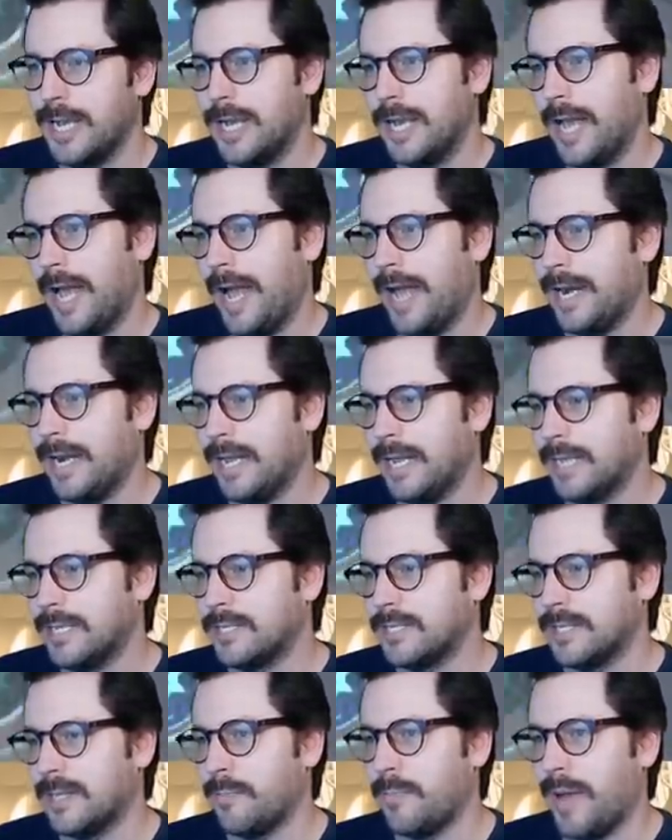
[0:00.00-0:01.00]
heading
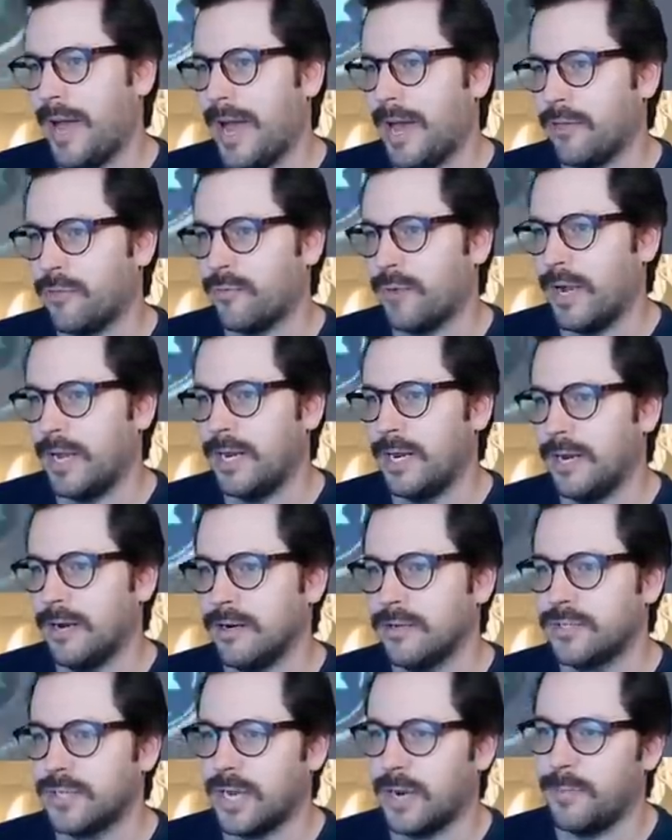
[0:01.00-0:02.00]
into the path right here.
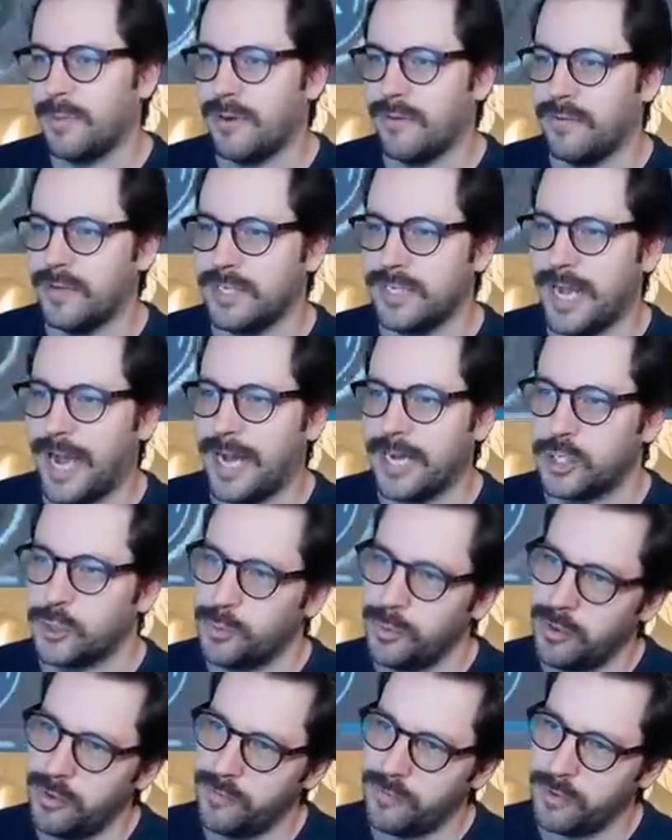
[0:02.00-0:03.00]
It's got a bit of a dash
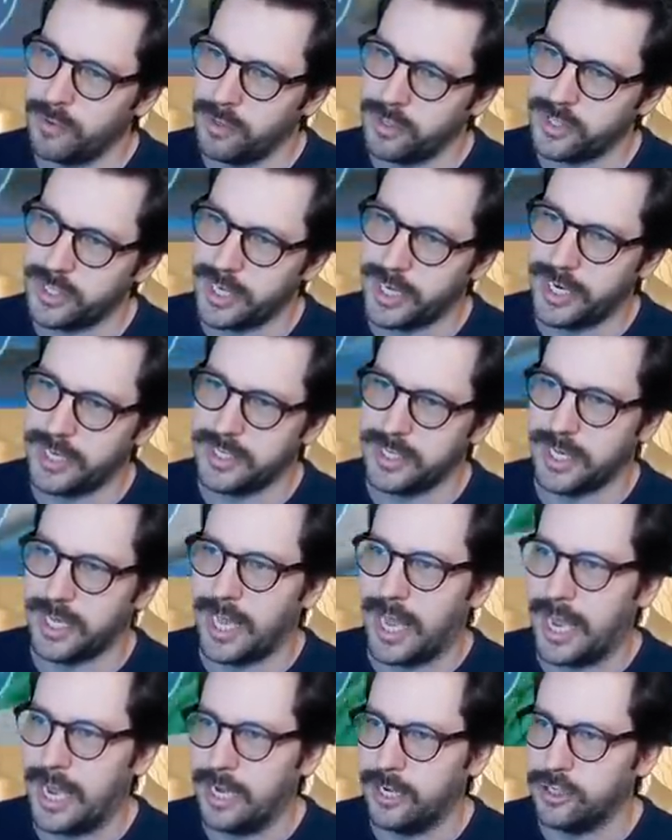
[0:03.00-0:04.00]
move. It looks like it has a
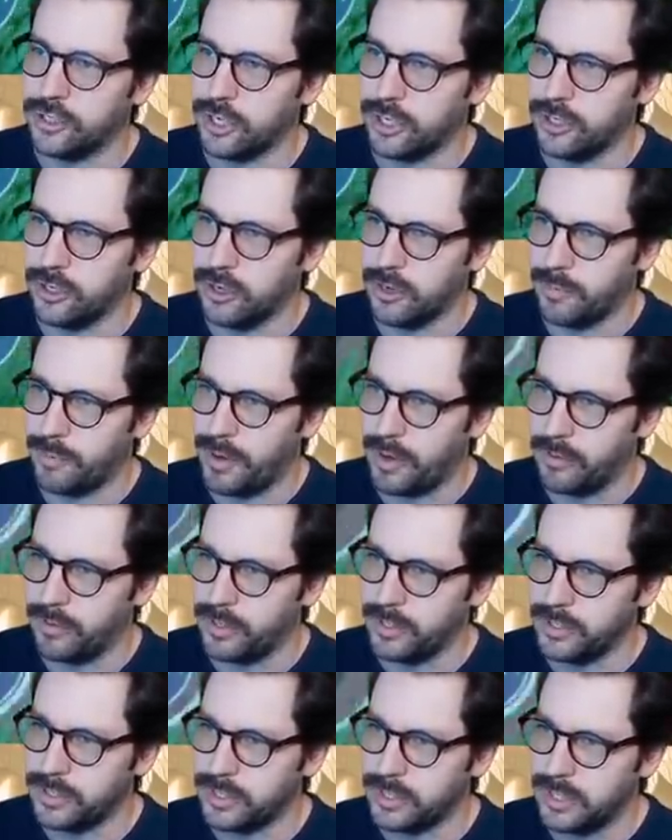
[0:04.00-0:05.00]
gauge on your
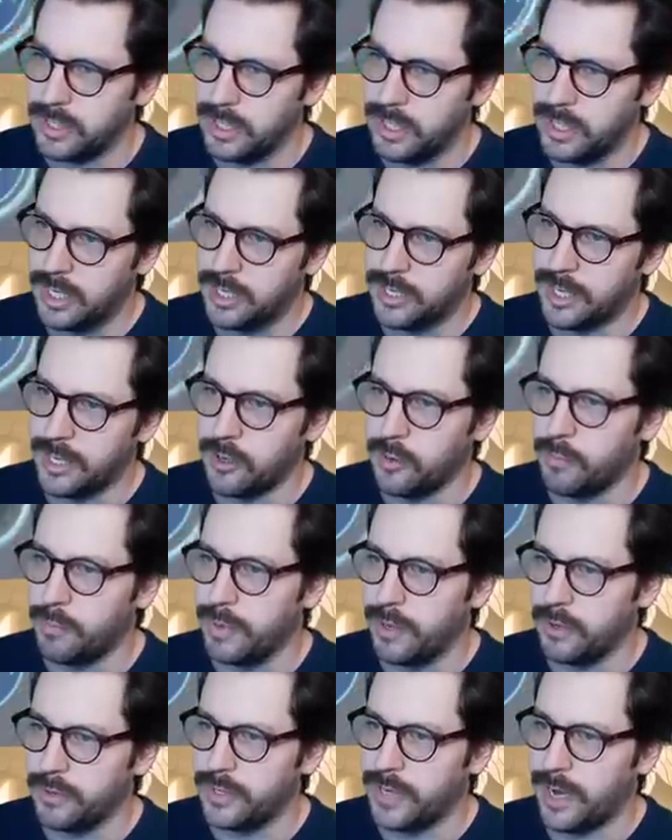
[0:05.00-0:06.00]
opponents that you
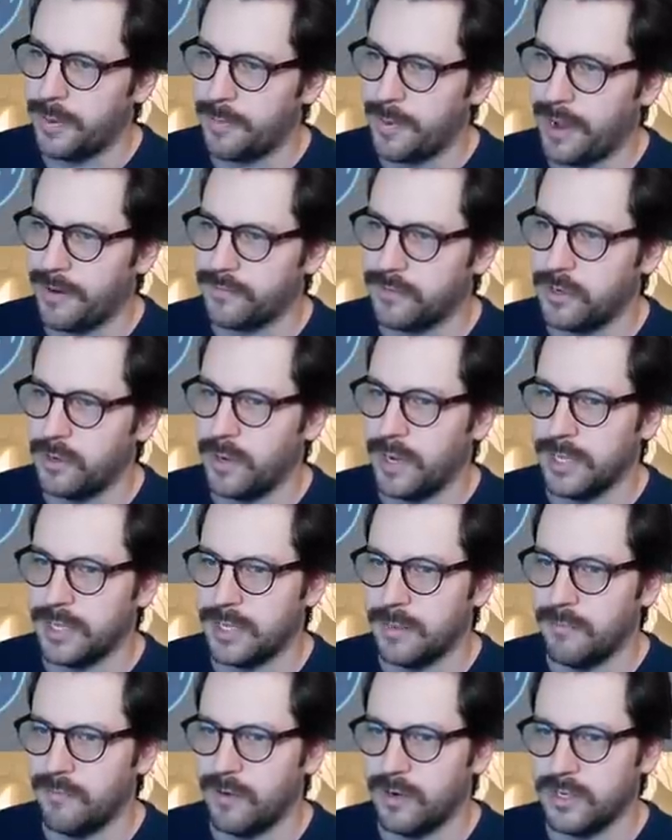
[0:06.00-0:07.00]
build up after you hit
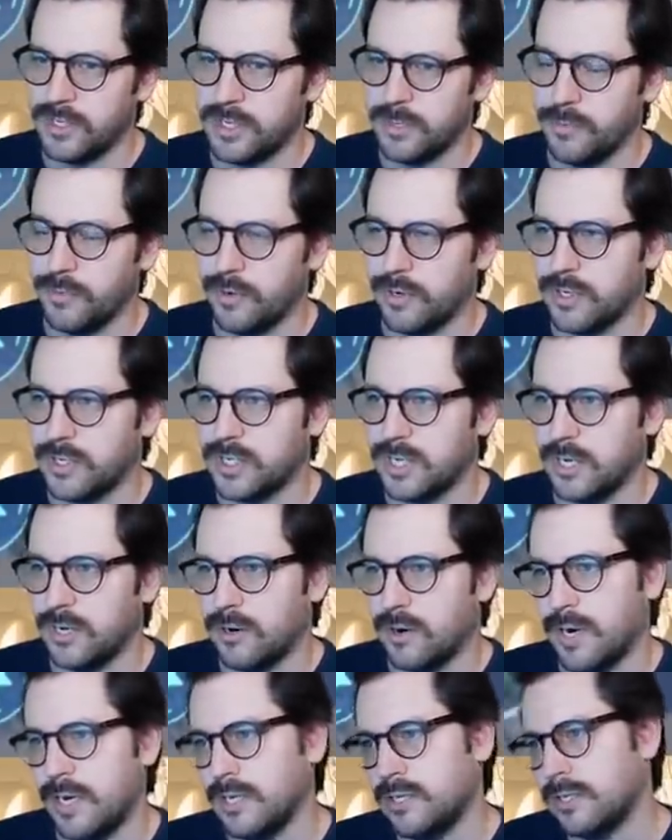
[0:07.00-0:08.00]
them. Very similar to
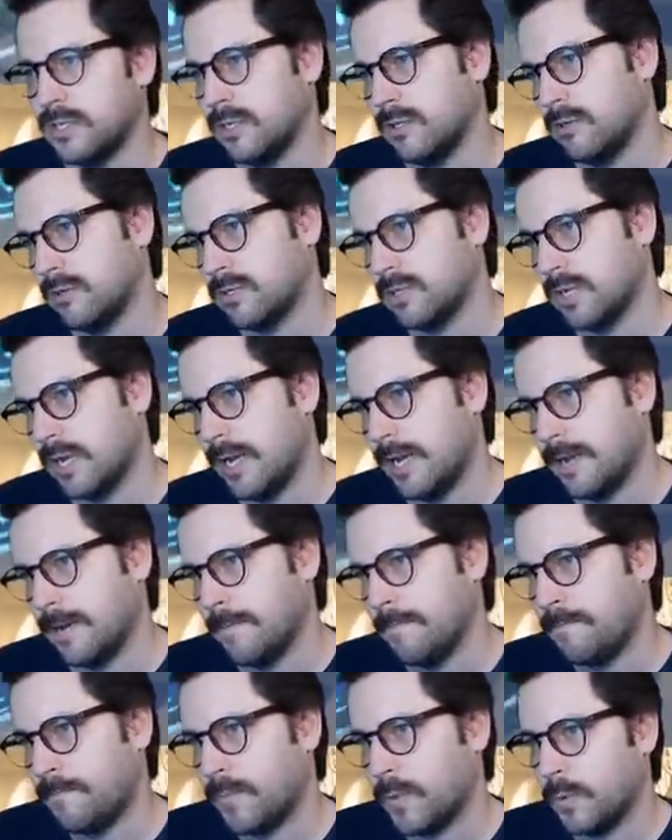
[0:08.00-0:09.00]
Cinderace, it looks like,
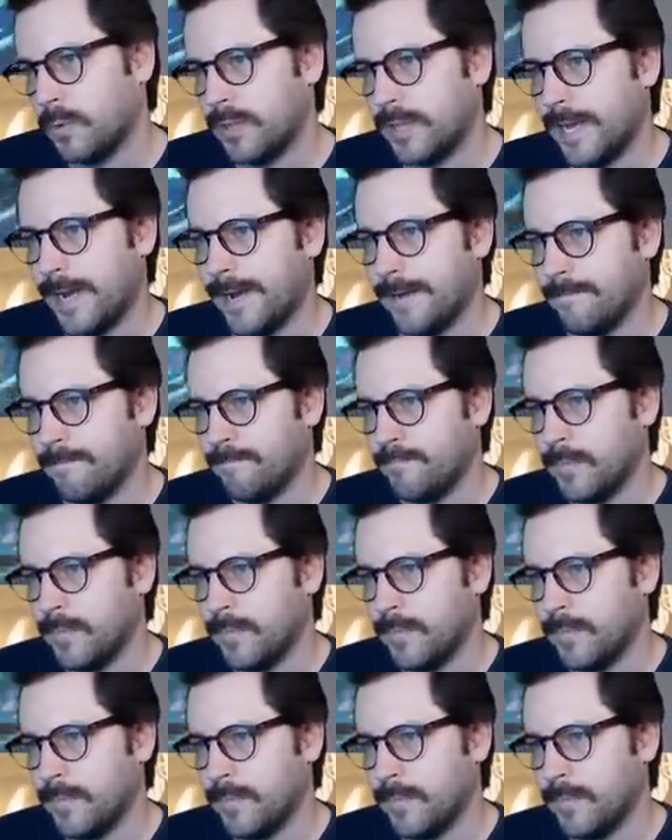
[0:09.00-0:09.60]
with that.